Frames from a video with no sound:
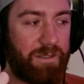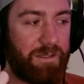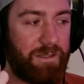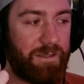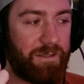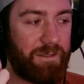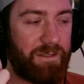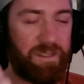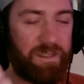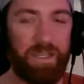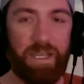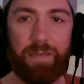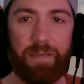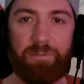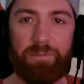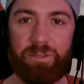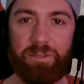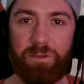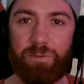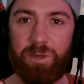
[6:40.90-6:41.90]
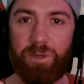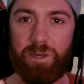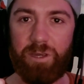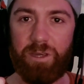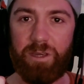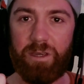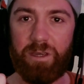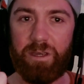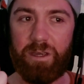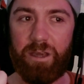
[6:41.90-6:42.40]
seem to
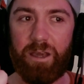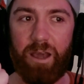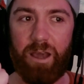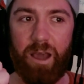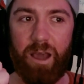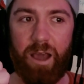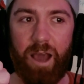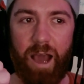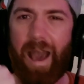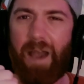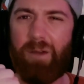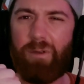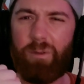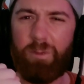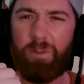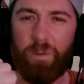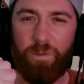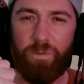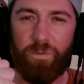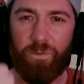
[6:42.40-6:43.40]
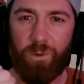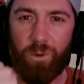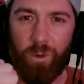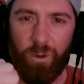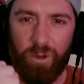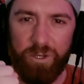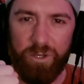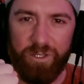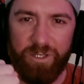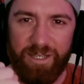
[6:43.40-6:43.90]
be, how do we
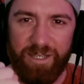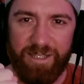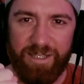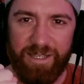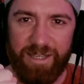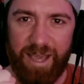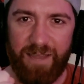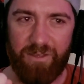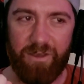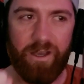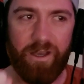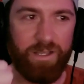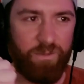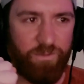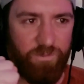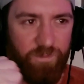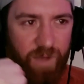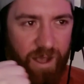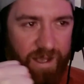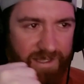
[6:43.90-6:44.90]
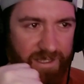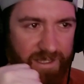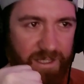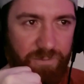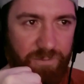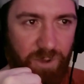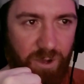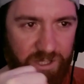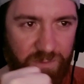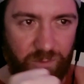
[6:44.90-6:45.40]
force this together as fast as
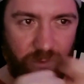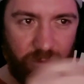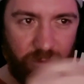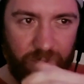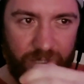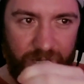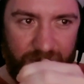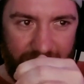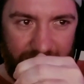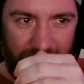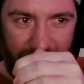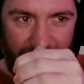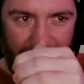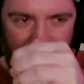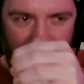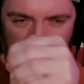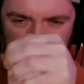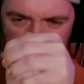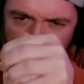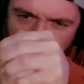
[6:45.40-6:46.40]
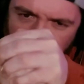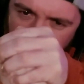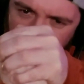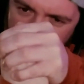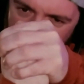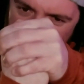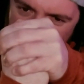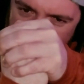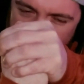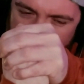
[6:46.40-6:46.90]
possible and then like
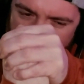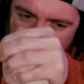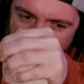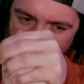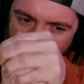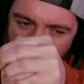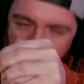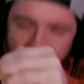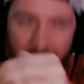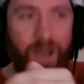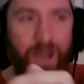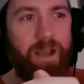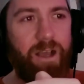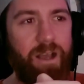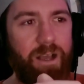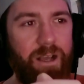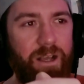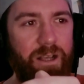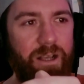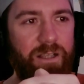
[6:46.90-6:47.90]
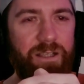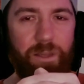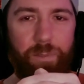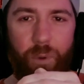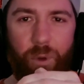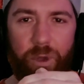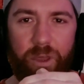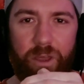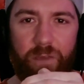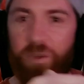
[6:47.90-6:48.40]
compress it down to the
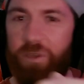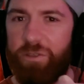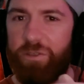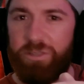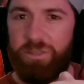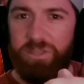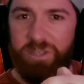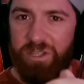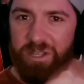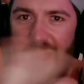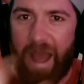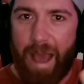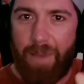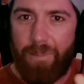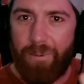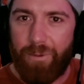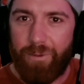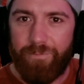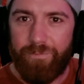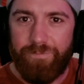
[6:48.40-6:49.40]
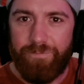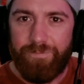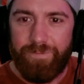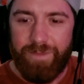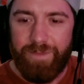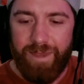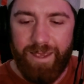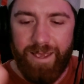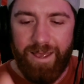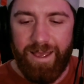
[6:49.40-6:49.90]
point that fusion is just going to happen.
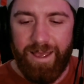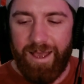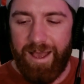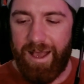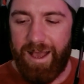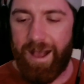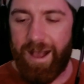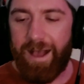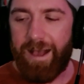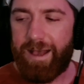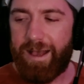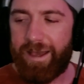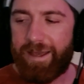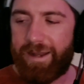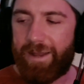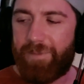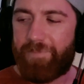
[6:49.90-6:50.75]
And